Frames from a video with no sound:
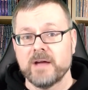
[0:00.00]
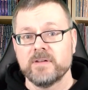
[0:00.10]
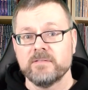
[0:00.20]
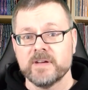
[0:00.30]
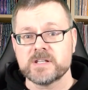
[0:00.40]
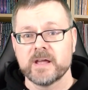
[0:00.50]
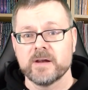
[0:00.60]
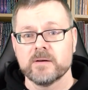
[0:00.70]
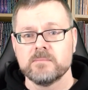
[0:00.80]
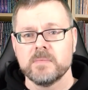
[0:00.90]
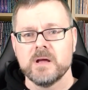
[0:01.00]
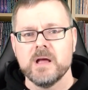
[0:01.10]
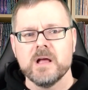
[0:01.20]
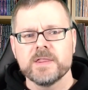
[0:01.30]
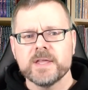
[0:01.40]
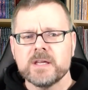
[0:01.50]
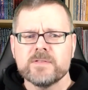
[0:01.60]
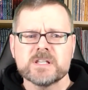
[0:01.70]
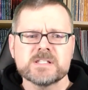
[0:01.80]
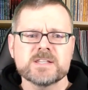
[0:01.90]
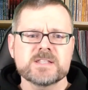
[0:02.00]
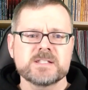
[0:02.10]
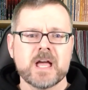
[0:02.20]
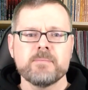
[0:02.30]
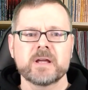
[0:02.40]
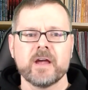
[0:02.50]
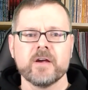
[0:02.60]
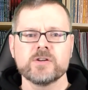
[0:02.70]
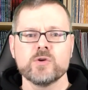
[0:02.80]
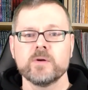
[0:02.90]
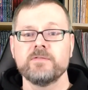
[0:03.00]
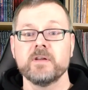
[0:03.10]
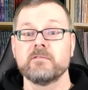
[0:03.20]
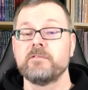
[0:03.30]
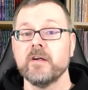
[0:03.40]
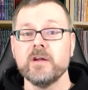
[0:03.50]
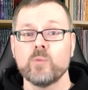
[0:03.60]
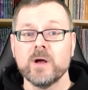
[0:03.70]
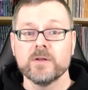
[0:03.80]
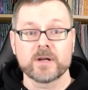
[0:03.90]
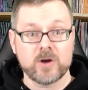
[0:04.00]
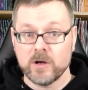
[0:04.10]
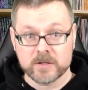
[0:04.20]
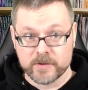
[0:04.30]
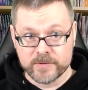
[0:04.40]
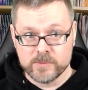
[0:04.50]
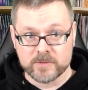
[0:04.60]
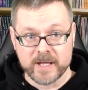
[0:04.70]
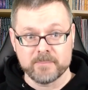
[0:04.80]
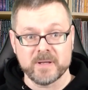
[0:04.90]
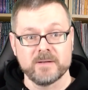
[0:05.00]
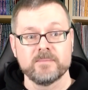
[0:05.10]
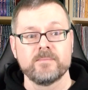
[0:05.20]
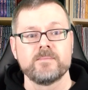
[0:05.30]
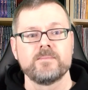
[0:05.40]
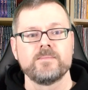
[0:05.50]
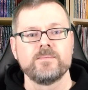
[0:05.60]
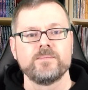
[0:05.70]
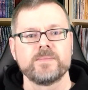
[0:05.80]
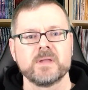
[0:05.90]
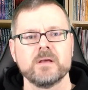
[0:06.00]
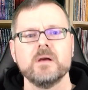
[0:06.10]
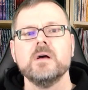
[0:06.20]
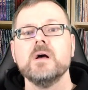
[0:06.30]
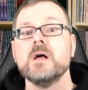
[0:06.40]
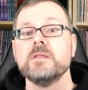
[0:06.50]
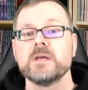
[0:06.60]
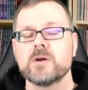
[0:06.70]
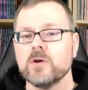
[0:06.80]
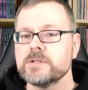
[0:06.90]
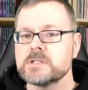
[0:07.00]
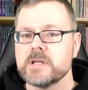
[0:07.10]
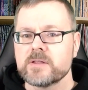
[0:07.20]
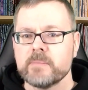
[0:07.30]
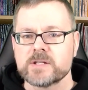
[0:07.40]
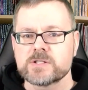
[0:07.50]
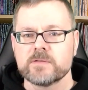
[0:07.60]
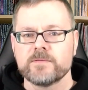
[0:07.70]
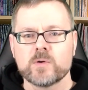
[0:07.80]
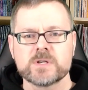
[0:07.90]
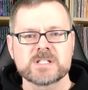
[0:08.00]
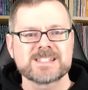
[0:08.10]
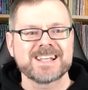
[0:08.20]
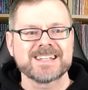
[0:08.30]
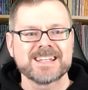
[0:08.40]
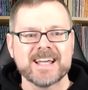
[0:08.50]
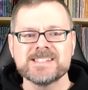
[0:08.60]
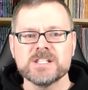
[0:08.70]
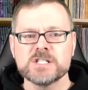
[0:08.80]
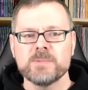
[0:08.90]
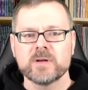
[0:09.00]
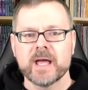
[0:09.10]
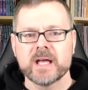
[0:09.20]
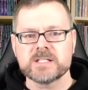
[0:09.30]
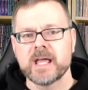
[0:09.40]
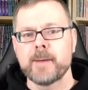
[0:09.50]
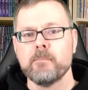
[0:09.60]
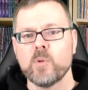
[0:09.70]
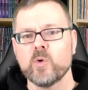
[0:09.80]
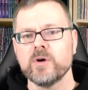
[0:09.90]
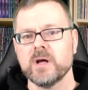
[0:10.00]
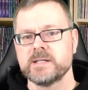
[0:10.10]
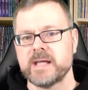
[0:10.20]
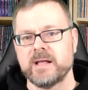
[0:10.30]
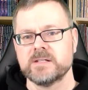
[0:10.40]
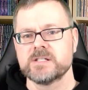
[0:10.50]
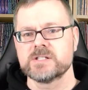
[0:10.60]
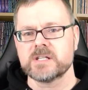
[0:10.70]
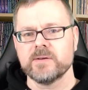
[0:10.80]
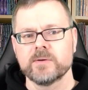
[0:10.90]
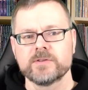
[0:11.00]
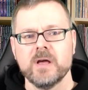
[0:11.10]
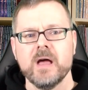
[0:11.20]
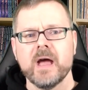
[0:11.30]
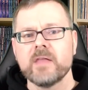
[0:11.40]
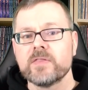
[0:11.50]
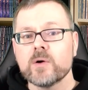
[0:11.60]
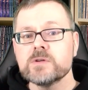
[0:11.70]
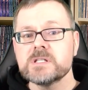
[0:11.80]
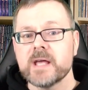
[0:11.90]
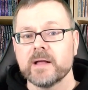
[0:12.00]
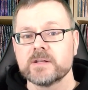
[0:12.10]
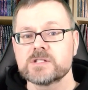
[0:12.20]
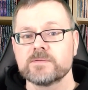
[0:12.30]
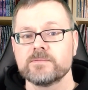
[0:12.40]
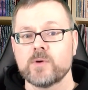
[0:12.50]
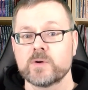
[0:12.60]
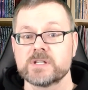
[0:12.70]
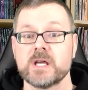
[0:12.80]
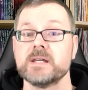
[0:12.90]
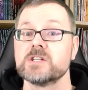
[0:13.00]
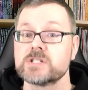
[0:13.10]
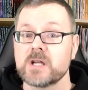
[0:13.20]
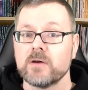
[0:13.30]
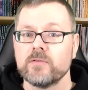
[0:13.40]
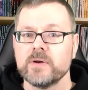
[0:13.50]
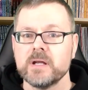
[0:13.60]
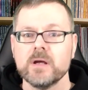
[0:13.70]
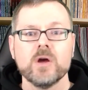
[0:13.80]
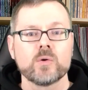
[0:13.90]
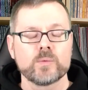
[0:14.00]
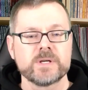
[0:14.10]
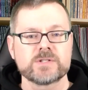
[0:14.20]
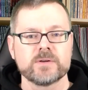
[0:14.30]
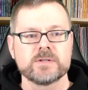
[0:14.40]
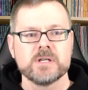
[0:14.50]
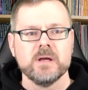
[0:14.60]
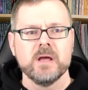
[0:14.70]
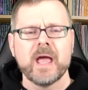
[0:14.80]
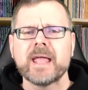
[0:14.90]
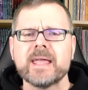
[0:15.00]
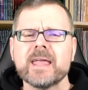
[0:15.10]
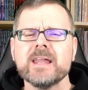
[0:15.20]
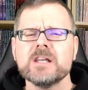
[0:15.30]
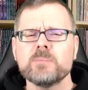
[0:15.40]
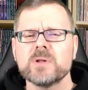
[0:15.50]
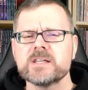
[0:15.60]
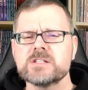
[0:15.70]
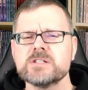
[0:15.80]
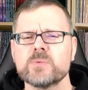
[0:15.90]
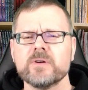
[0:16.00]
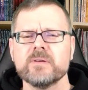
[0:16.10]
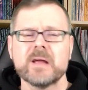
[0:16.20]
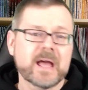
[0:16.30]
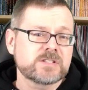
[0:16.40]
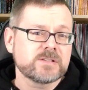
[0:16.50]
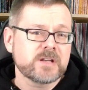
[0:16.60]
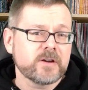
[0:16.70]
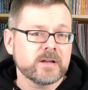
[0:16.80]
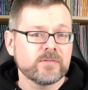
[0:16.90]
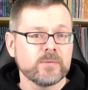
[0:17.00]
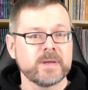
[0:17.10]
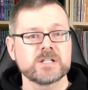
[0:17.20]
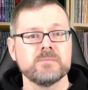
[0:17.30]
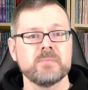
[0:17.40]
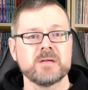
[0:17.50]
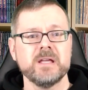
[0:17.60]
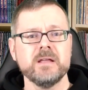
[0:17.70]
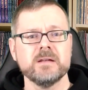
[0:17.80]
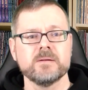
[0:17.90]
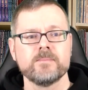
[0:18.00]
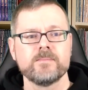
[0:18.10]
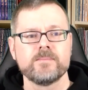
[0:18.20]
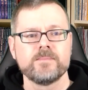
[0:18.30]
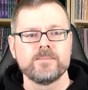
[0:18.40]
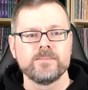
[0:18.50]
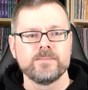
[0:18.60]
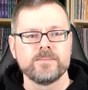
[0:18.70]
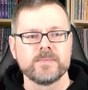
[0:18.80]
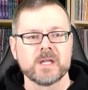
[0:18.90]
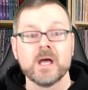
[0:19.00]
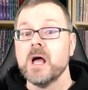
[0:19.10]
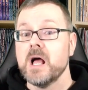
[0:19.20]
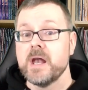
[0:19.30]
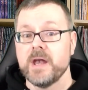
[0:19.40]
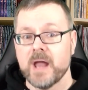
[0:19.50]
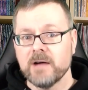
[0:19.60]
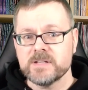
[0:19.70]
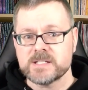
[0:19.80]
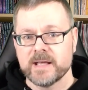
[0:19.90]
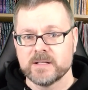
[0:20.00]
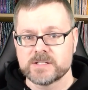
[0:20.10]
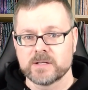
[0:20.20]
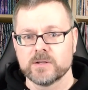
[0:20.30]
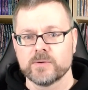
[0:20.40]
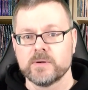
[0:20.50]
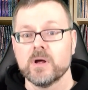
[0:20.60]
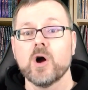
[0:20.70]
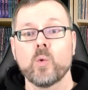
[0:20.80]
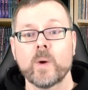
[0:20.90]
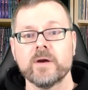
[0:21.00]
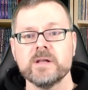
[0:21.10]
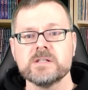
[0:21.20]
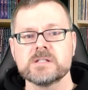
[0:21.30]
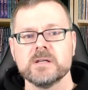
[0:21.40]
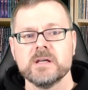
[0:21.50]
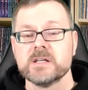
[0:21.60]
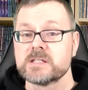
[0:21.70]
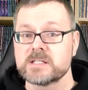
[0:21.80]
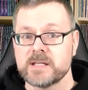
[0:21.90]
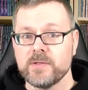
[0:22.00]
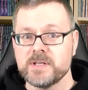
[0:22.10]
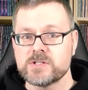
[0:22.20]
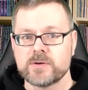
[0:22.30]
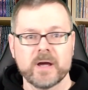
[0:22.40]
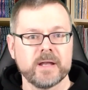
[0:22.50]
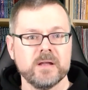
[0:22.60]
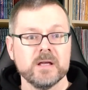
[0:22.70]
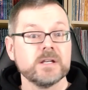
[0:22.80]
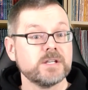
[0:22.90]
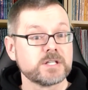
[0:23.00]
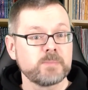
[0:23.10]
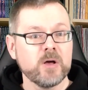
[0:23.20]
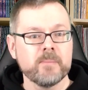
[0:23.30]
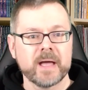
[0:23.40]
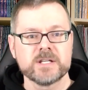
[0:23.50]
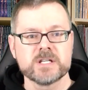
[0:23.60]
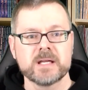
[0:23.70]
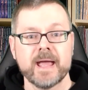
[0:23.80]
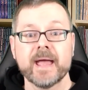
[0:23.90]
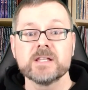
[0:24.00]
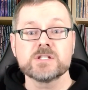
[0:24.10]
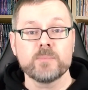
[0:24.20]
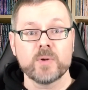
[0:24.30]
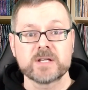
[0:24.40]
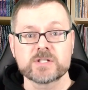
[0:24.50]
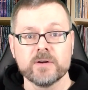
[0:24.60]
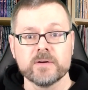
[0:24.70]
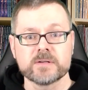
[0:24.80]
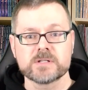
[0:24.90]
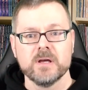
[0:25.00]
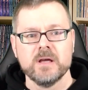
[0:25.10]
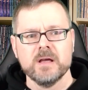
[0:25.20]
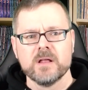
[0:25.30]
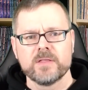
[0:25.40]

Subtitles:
private investigator. Think of this as the type of character who would fit very well in a Call of Cthulhu campaign. The Occultist Nethermancer focuses less on spellcasting and more on talents and skills, and those talents focus on discovery, research, and getting to places where esoteric information may be hidden. Novice talents include awareness, stealthy stride, dispel magic, and suppress curse,